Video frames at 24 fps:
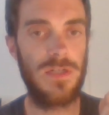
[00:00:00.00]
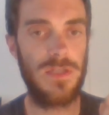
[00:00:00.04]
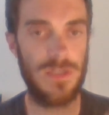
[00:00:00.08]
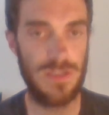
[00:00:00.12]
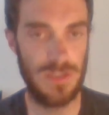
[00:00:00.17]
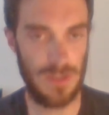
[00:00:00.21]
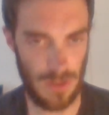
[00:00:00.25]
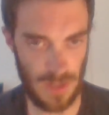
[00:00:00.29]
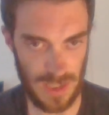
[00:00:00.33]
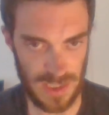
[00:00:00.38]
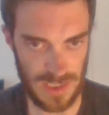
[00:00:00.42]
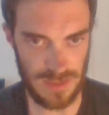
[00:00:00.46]

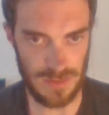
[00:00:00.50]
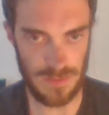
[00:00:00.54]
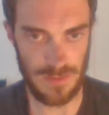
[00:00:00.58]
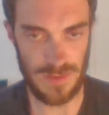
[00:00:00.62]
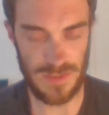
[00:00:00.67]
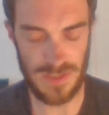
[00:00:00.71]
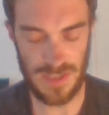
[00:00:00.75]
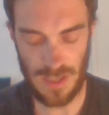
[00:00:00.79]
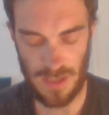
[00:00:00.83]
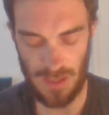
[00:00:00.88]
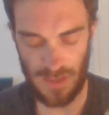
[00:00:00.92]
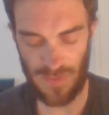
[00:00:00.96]

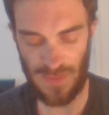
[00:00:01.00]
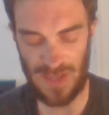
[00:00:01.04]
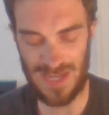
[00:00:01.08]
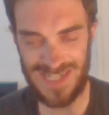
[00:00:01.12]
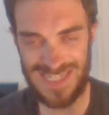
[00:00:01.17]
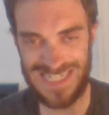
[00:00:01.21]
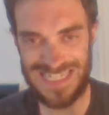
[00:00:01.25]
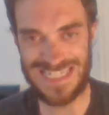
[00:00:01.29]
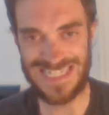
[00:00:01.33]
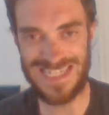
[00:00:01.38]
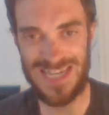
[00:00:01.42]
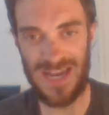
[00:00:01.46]
titles.
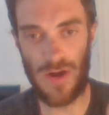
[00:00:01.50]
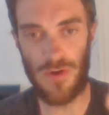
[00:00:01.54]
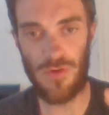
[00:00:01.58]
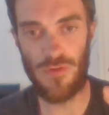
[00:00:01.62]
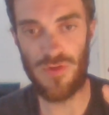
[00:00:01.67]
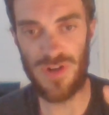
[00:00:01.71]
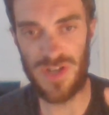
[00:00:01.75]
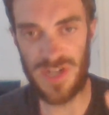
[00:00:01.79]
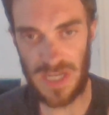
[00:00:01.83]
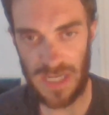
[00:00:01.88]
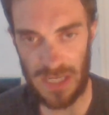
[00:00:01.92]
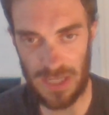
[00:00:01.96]
That is
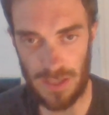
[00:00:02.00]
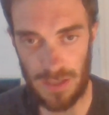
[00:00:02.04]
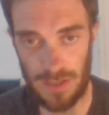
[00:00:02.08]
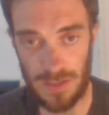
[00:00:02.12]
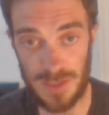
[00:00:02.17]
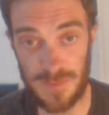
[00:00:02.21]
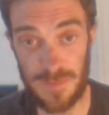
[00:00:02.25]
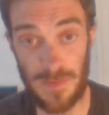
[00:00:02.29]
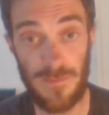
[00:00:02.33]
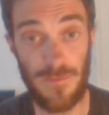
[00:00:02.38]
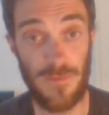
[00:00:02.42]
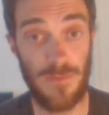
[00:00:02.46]

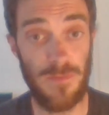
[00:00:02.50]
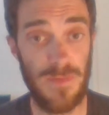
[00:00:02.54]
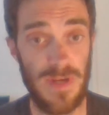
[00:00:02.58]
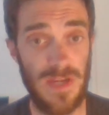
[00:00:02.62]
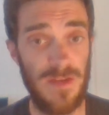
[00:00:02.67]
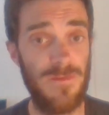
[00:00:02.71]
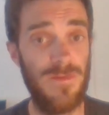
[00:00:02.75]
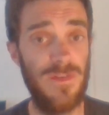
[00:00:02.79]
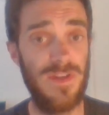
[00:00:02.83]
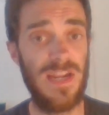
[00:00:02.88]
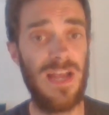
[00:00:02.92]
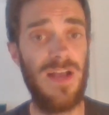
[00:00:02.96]
ridiculous. But from me
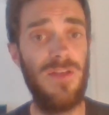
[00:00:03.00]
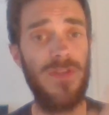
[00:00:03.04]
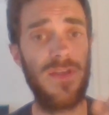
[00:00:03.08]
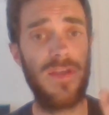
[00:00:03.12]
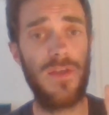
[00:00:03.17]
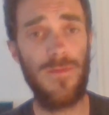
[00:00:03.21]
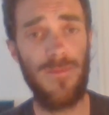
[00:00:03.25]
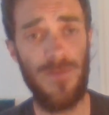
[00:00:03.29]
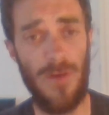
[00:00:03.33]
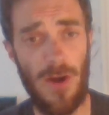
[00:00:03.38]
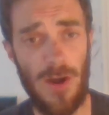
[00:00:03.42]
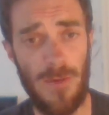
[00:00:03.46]
for now, thank
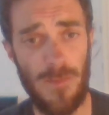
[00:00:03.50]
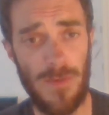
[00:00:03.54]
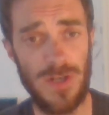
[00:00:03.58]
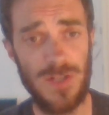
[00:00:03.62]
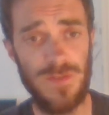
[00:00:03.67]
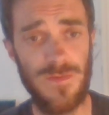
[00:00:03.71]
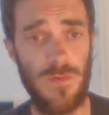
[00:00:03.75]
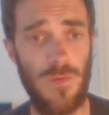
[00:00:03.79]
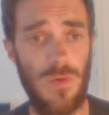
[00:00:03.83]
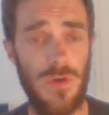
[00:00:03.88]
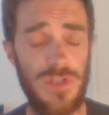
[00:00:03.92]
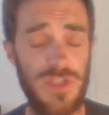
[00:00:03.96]
you very much
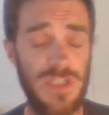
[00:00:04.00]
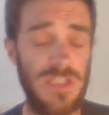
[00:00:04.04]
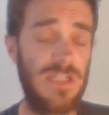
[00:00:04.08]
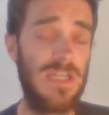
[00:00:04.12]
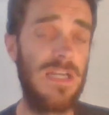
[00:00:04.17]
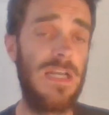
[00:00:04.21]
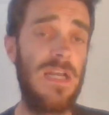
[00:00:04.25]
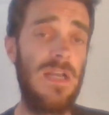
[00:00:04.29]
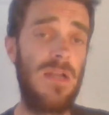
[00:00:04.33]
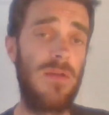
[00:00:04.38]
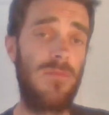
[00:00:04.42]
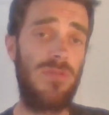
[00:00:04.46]
for watching.
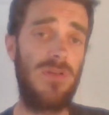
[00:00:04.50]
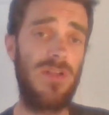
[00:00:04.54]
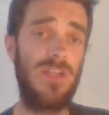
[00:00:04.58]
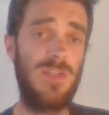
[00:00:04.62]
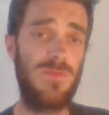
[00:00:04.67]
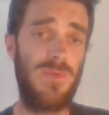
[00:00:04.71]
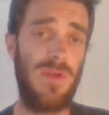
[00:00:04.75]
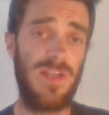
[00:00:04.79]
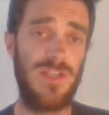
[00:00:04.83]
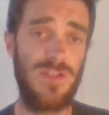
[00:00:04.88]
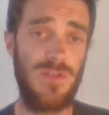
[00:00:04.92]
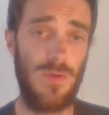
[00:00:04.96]
Please
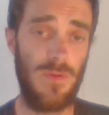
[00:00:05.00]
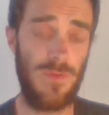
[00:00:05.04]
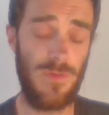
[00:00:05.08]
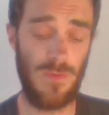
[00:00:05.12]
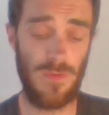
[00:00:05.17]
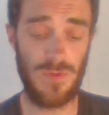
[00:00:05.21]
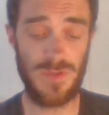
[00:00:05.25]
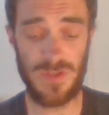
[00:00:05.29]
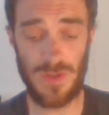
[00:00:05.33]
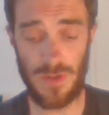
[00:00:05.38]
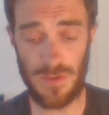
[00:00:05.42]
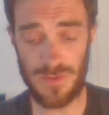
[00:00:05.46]
place your
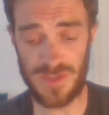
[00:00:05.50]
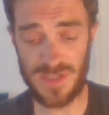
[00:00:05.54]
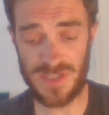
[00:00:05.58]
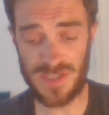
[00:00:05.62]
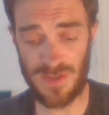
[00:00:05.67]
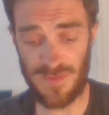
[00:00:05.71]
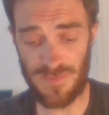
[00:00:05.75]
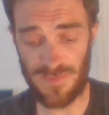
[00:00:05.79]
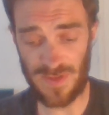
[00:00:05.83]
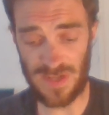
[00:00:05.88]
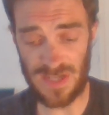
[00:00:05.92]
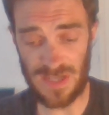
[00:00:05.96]
thoughts on
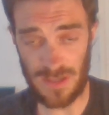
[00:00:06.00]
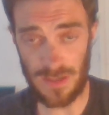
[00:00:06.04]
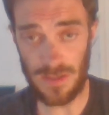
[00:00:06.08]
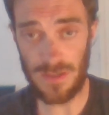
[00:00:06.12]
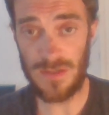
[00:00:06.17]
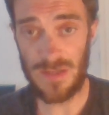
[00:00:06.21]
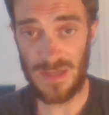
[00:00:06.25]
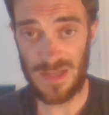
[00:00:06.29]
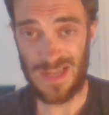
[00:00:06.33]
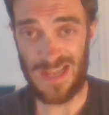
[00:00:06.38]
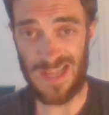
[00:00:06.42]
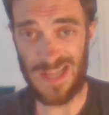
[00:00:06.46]
Sevilla
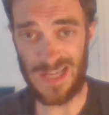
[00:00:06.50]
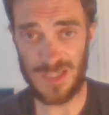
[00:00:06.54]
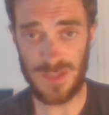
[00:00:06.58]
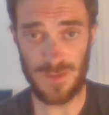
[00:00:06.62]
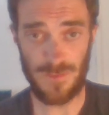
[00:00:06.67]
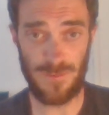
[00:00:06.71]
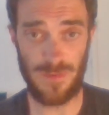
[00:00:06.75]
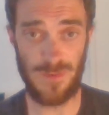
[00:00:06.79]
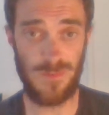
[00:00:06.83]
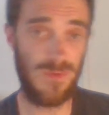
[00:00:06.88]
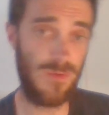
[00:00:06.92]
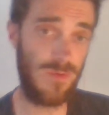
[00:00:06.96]
as a
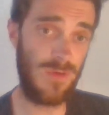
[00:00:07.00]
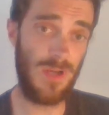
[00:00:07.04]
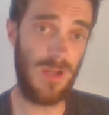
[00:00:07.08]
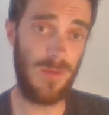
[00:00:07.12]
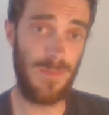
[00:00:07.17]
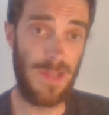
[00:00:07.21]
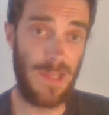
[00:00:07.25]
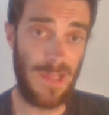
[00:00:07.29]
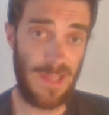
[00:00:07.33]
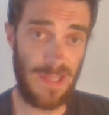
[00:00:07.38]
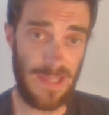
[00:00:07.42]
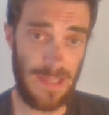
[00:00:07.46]
football
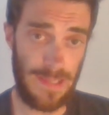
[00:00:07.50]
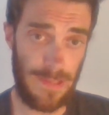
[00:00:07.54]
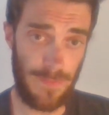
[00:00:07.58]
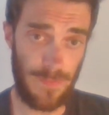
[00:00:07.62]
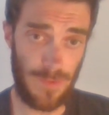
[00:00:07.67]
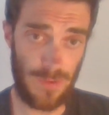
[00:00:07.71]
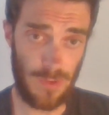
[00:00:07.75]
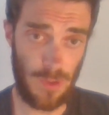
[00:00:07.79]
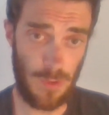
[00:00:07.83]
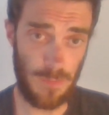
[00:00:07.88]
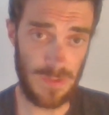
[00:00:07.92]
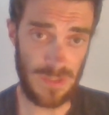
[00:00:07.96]
club in
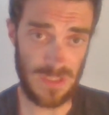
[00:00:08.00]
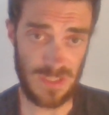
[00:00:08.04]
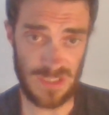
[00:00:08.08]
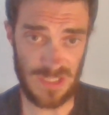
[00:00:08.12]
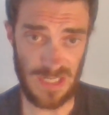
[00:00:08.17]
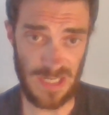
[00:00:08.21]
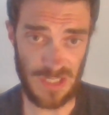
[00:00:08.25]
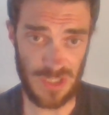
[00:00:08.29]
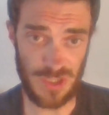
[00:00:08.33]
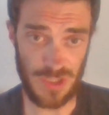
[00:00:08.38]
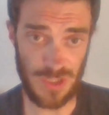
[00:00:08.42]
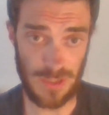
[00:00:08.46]
the comments
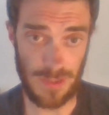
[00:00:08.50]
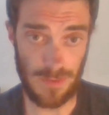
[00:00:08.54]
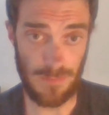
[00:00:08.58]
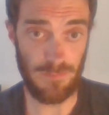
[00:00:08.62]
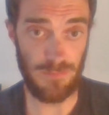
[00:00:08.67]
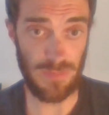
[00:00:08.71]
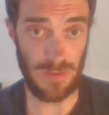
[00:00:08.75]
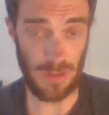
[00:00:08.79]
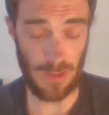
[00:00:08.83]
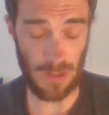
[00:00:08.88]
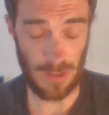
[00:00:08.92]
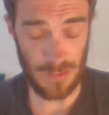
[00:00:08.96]
section
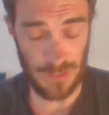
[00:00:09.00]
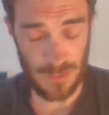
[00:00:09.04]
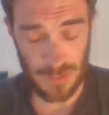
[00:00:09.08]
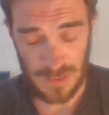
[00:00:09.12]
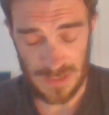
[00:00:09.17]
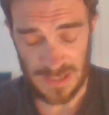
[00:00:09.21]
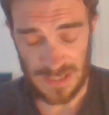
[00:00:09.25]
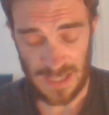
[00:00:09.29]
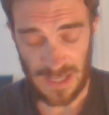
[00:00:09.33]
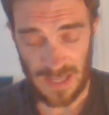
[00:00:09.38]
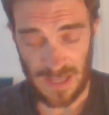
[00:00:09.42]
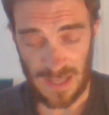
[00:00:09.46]
below.
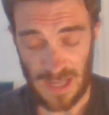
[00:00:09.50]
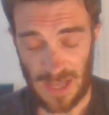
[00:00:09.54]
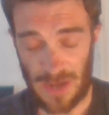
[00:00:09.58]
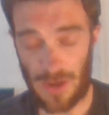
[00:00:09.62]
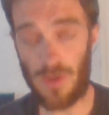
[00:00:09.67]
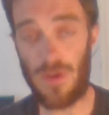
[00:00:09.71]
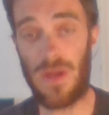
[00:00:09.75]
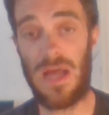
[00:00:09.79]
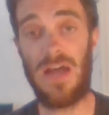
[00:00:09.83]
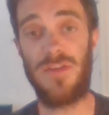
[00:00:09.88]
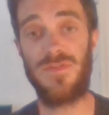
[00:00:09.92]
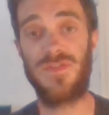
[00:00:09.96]
And
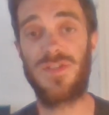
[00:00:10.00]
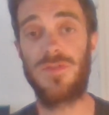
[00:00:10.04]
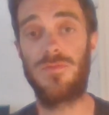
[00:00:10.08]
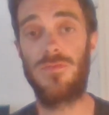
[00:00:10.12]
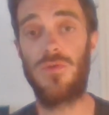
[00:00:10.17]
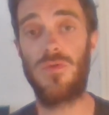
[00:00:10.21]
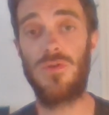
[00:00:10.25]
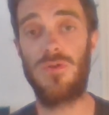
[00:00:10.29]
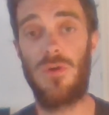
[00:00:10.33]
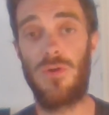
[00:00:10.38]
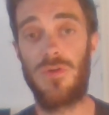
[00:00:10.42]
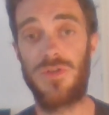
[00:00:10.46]
I'll have some
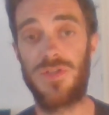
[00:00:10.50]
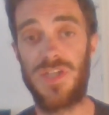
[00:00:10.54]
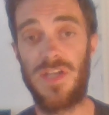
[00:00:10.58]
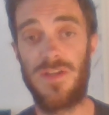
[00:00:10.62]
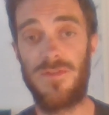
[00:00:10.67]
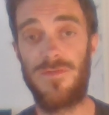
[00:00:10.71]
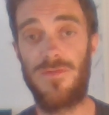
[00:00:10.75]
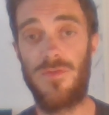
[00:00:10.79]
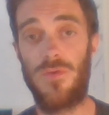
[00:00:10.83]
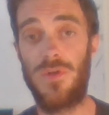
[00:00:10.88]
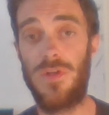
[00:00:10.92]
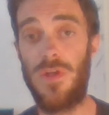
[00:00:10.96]
more
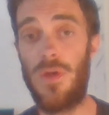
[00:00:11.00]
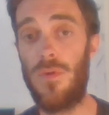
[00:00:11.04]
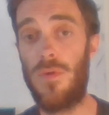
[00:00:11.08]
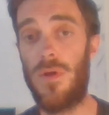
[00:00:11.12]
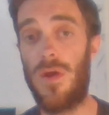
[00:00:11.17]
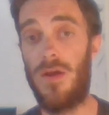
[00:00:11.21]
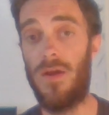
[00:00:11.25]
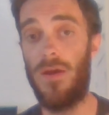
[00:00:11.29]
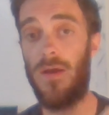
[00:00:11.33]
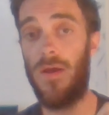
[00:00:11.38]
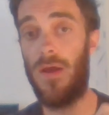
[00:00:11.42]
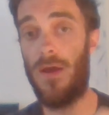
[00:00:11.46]
content for you
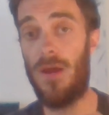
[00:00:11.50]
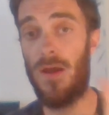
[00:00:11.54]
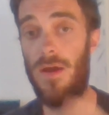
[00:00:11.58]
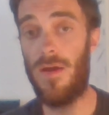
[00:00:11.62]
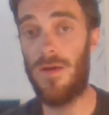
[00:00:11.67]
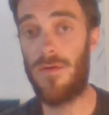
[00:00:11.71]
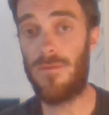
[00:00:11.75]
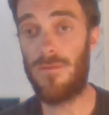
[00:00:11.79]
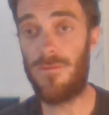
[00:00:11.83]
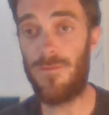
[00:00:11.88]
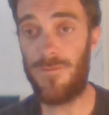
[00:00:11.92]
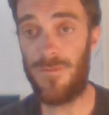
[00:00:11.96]

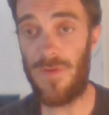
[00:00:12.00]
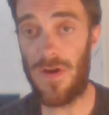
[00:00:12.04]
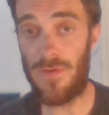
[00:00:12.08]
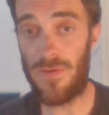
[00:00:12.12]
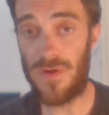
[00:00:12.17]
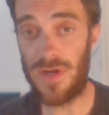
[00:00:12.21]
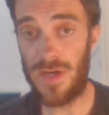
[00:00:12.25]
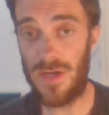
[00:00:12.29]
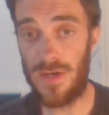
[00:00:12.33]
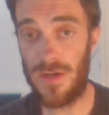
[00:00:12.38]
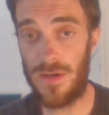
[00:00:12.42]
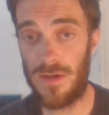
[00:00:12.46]

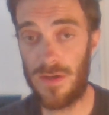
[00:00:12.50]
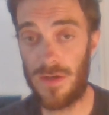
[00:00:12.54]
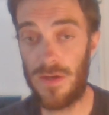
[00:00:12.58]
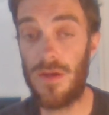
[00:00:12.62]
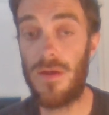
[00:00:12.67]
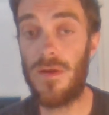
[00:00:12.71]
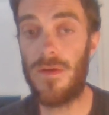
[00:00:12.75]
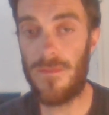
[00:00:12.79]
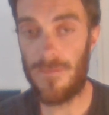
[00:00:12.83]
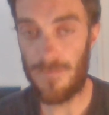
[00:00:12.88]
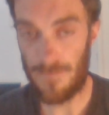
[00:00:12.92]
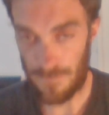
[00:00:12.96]
very,
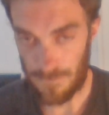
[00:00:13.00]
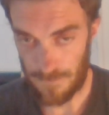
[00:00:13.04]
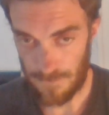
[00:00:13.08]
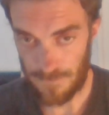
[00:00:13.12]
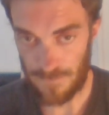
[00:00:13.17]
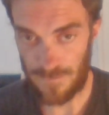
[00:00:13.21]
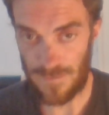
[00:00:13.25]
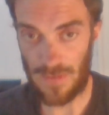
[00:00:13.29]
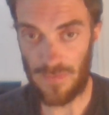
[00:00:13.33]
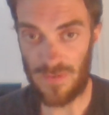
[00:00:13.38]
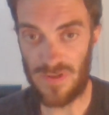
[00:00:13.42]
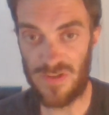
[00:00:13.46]

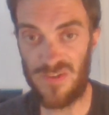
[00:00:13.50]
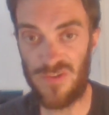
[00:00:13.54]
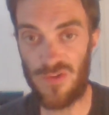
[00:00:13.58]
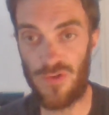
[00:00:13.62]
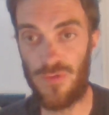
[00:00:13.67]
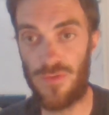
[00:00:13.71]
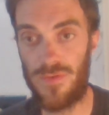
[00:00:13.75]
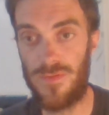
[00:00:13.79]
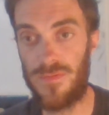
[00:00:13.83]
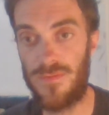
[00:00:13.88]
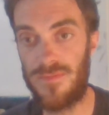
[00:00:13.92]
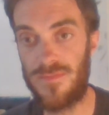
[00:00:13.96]
very
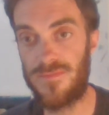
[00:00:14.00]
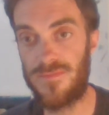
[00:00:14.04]
soon.